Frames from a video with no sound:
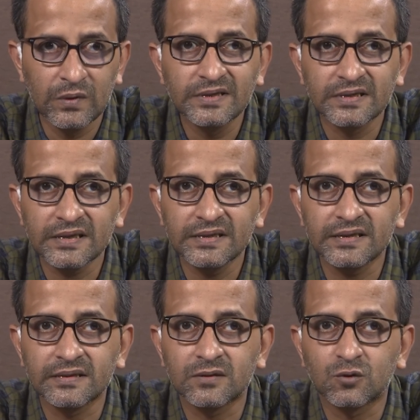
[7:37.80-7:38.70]
which
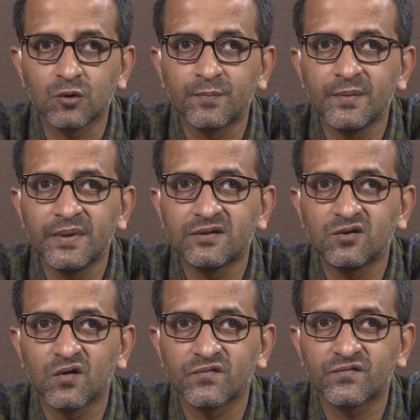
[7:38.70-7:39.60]
suggests
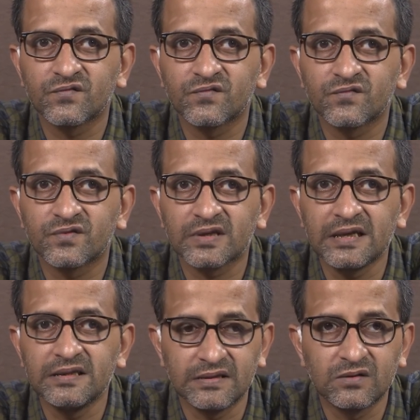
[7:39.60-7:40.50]
supremacy of
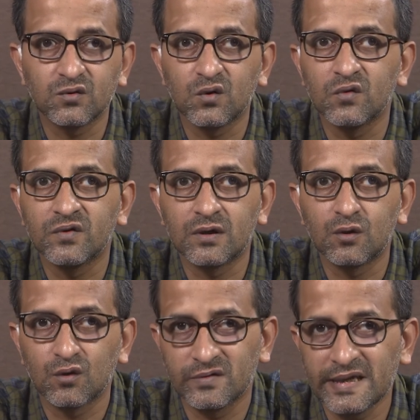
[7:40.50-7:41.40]
science over
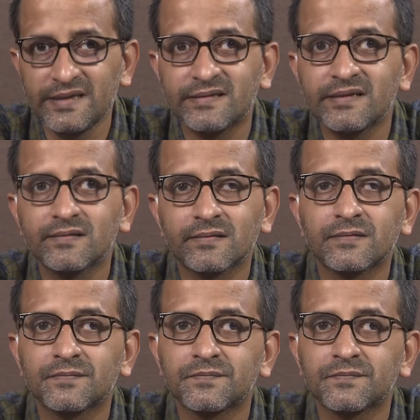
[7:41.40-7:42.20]
non-sciences?